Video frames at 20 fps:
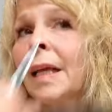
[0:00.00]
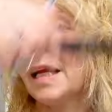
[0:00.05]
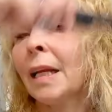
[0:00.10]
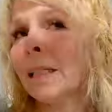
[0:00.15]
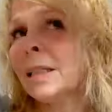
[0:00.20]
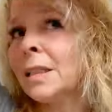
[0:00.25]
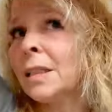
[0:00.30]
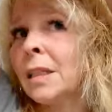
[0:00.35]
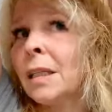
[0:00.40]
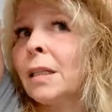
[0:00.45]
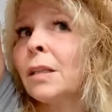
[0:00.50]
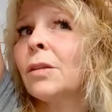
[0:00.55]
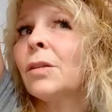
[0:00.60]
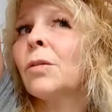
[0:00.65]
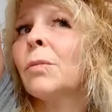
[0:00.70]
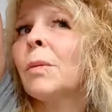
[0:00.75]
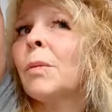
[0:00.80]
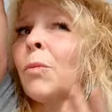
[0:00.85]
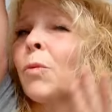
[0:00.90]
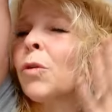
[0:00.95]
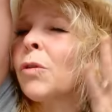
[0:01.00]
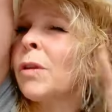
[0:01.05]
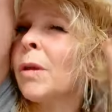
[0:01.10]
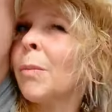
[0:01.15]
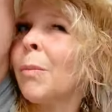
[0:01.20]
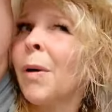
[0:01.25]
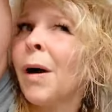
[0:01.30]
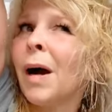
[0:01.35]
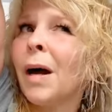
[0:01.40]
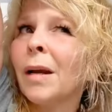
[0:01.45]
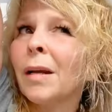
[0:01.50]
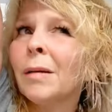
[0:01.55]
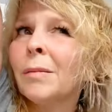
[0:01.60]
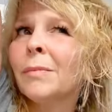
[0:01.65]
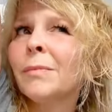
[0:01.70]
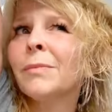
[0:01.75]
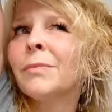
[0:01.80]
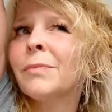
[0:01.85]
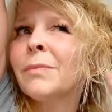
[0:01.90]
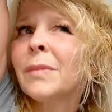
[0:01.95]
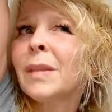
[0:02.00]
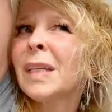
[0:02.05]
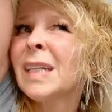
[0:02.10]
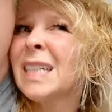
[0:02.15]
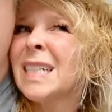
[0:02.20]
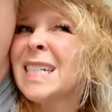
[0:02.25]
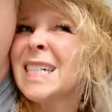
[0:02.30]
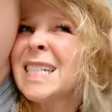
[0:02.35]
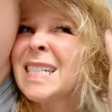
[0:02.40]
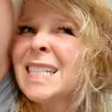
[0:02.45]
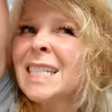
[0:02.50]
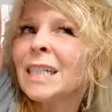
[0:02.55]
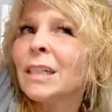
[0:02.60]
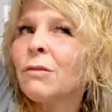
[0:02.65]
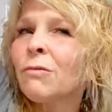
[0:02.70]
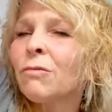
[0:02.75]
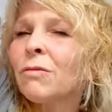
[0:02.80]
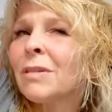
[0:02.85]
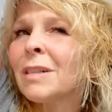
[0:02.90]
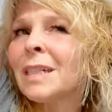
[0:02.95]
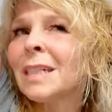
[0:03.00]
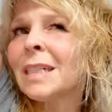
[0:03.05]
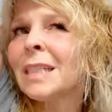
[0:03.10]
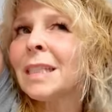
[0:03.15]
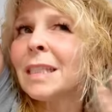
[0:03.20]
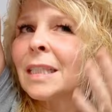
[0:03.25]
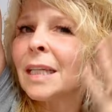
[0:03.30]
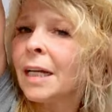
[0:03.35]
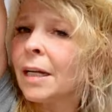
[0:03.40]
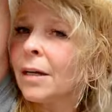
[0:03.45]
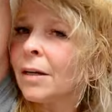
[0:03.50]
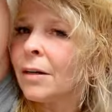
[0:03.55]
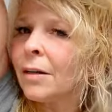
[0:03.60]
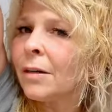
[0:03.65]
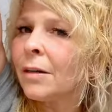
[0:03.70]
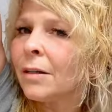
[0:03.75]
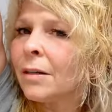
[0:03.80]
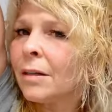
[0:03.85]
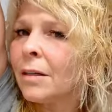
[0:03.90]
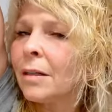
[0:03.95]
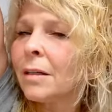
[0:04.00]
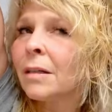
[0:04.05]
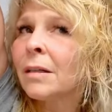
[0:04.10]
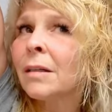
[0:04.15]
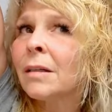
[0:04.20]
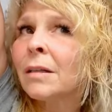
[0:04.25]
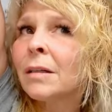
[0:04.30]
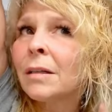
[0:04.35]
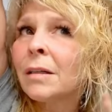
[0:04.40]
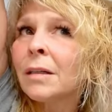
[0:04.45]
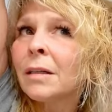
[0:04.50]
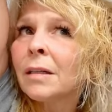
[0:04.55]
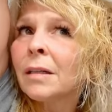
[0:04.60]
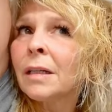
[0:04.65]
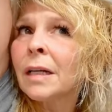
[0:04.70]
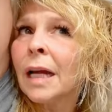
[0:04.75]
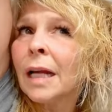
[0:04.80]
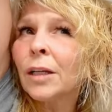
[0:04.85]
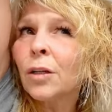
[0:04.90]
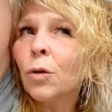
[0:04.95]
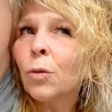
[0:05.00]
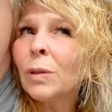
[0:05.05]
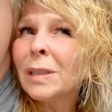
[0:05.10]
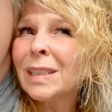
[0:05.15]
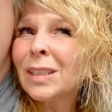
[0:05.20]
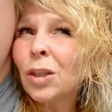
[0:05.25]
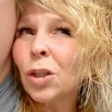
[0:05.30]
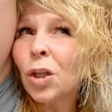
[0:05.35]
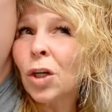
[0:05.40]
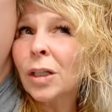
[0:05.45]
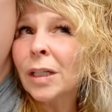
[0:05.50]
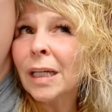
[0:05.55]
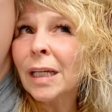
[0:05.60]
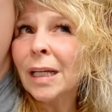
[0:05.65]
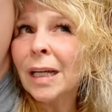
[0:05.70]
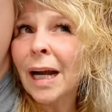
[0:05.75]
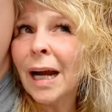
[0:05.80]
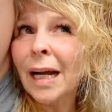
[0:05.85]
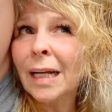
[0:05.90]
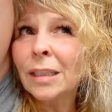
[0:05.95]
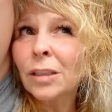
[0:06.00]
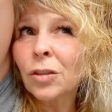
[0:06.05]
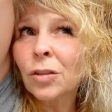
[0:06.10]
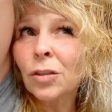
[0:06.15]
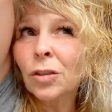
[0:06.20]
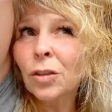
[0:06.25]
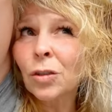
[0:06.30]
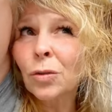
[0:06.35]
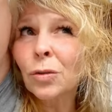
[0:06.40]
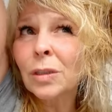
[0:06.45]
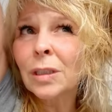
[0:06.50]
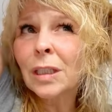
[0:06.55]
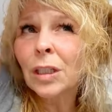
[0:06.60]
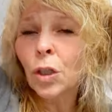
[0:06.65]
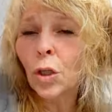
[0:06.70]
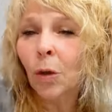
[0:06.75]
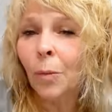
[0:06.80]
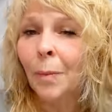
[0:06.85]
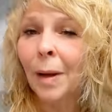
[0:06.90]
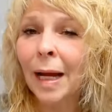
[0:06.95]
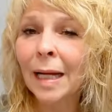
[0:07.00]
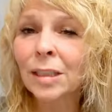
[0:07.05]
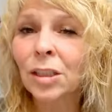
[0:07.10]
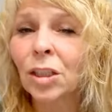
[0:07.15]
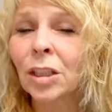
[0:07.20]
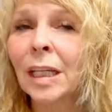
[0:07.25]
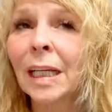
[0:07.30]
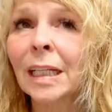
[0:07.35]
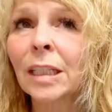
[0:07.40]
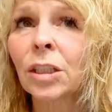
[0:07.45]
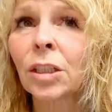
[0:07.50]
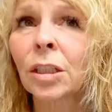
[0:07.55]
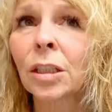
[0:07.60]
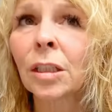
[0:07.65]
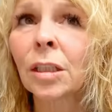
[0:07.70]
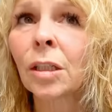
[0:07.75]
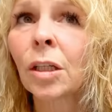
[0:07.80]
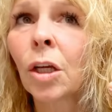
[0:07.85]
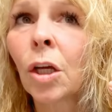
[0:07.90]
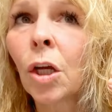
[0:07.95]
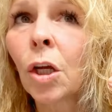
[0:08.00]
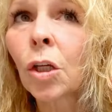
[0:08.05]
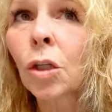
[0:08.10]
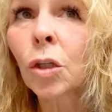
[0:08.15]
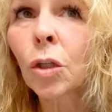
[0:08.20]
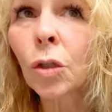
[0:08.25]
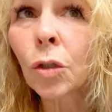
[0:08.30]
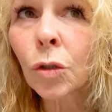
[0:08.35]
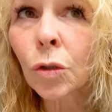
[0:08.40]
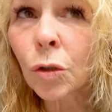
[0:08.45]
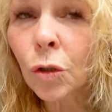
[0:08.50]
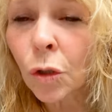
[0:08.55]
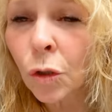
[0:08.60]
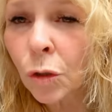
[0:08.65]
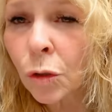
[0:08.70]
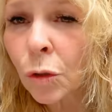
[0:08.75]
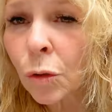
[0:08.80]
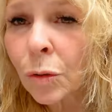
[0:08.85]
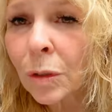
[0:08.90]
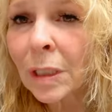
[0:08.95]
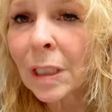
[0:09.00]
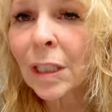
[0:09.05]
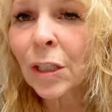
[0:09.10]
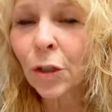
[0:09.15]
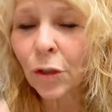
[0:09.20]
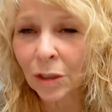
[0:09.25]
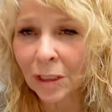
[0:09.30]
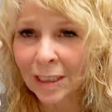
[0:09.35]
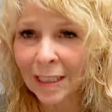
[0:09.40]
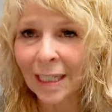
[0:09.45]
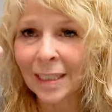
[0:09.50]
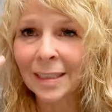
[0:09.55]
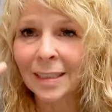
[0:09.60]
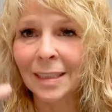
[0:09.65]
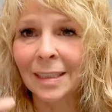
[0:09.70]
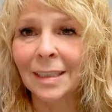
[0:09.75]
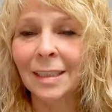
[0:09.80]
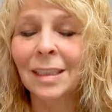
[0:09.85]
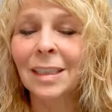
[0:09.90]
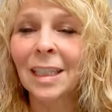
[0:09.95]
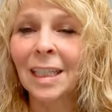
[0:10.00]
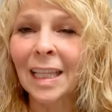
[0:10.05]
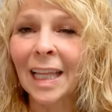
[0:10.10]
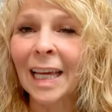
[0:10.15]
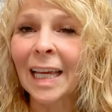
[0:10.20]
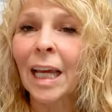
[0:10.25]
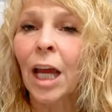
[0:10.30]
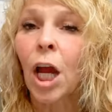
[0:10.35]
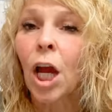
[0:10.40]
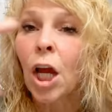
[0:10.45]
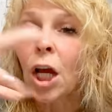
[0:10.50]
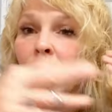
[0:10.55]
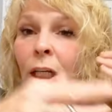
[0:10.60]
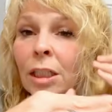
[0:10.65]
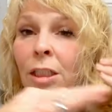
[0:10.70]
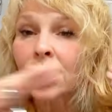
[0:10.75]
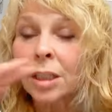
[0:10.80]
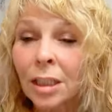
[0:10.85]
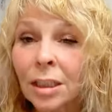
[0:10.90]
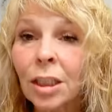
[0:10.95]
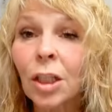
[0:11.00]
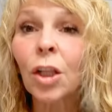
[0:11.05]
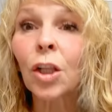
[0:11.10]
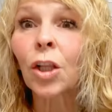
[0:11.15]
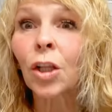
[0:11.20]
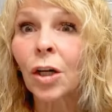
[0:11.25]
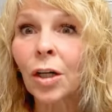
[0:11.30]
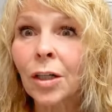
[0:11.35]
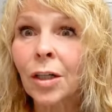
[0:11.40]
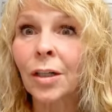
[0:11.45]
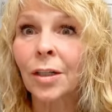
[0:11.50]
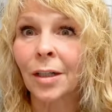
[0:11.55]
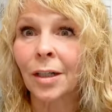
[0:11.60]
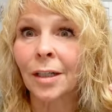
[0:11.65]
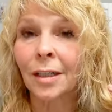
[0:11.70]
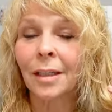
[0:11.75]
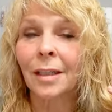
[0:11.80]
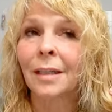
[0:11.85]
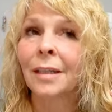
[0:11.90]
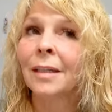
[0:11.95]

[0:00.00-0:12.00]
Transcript: that. I just need a little bit more on the bottom, like right there. And you're always looking, guys. You're using your imagination. You're using your senses to like, does it look good,